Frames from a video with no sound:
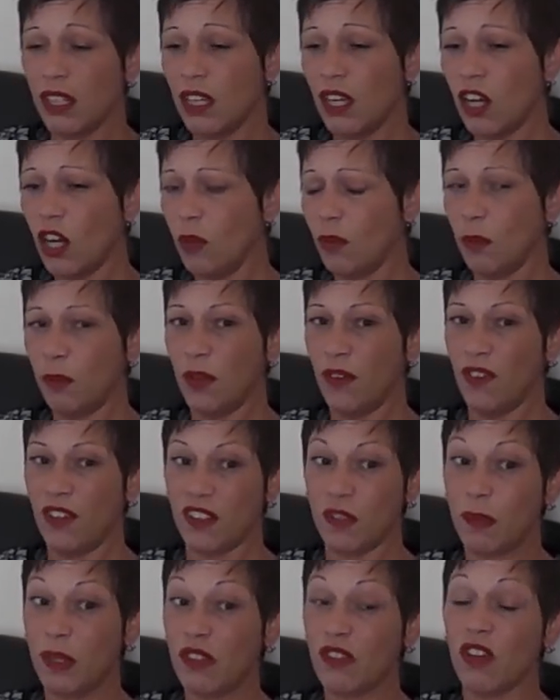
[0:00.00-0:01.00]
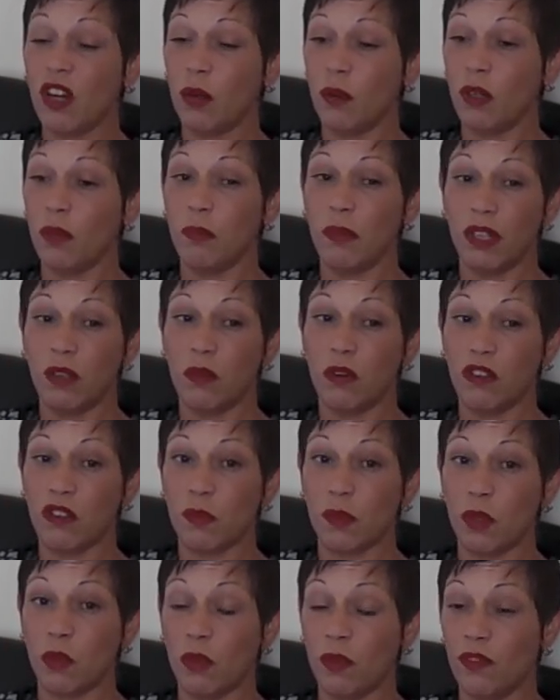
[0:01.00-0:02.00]
I'm not bothered. I spent time in a mental
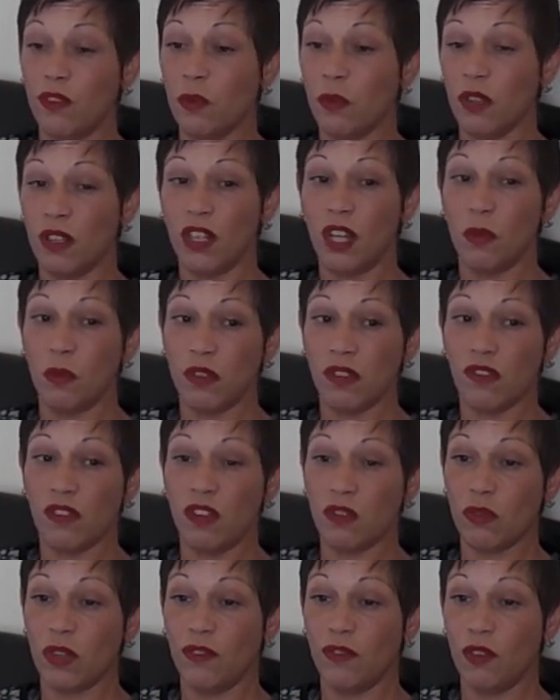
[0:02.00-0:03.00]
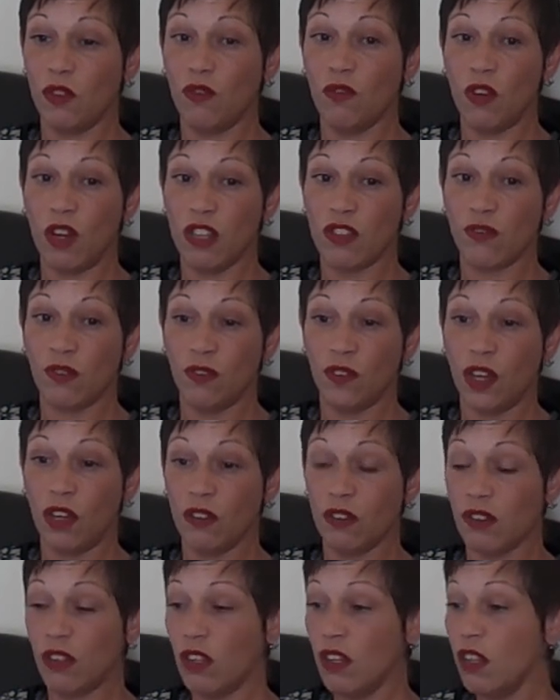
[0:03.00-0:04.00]
hospital. If you want to know what it's like to have your rights
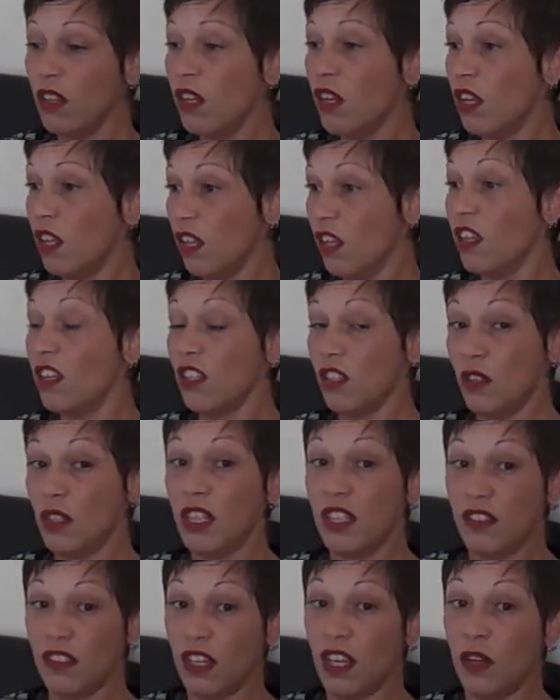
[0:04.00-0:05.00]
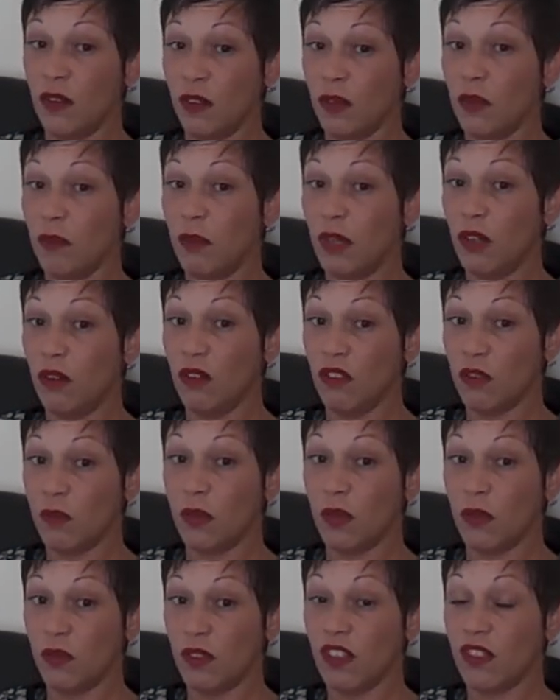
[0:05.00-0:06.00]
revoked, you need to go into a mental
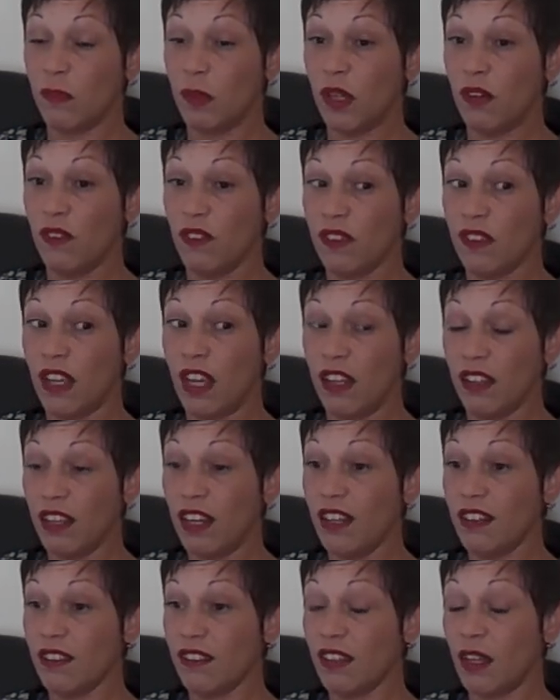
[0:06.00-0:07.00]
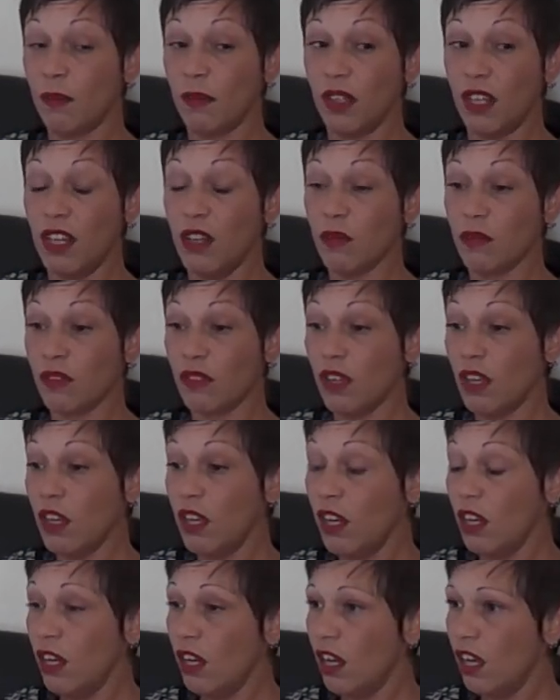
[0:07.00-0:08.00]
hospital and experience that. That is something else.
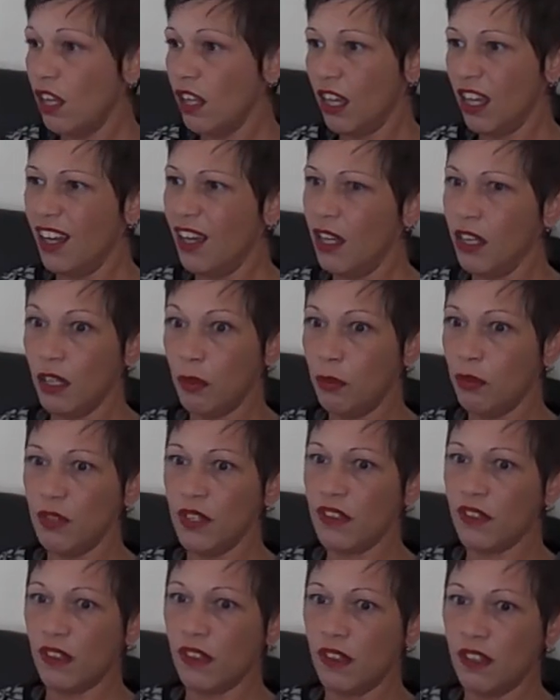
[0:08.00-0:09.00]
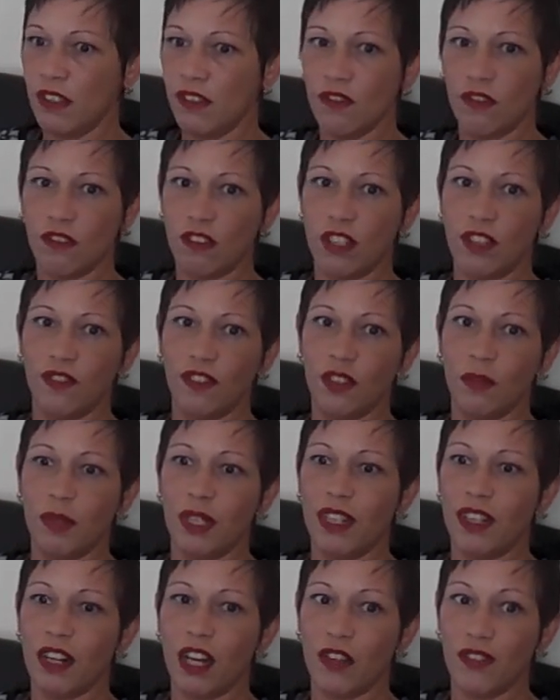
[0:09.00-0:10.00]
A prison is not even going to be
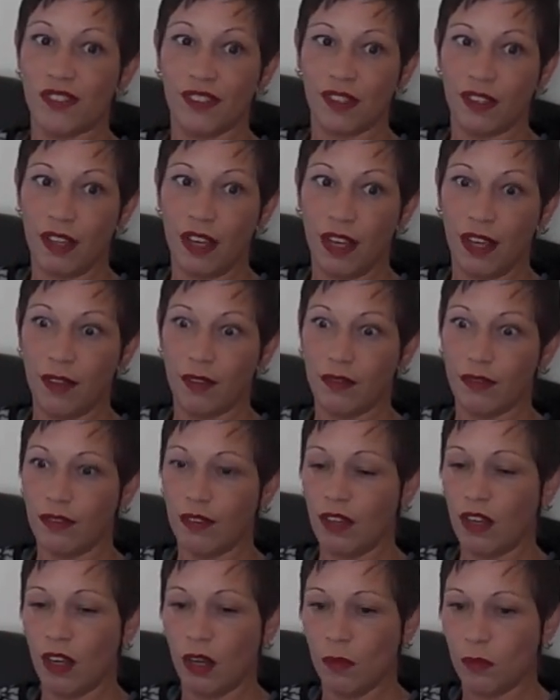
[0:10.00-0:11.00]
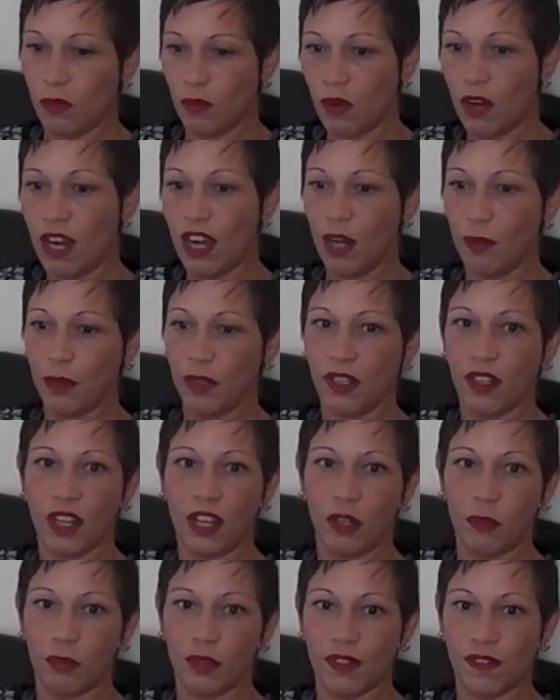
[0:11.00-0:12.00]
close to that. I'm quite happy to go
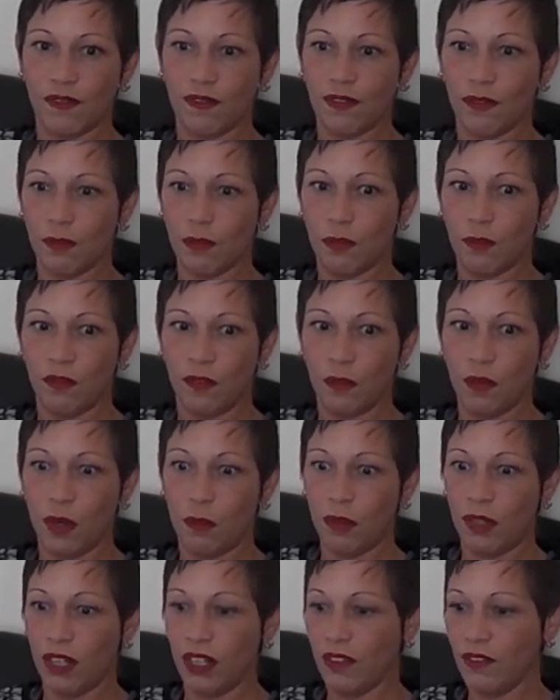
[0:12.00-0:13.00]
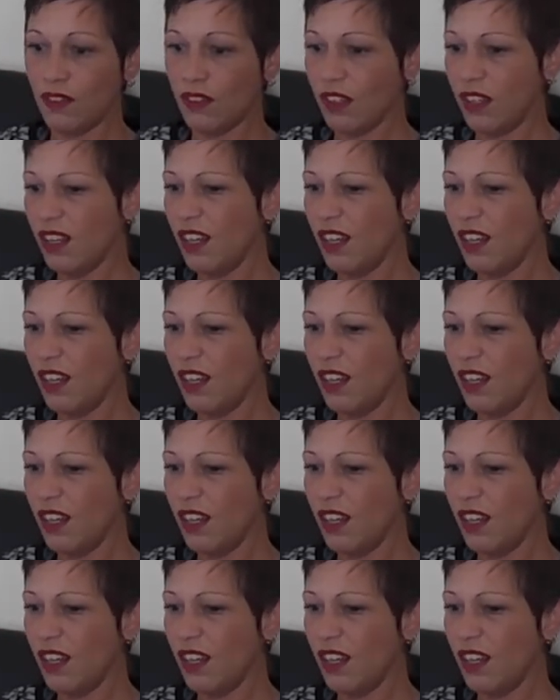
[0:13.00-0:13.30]
to prison for my beliefs.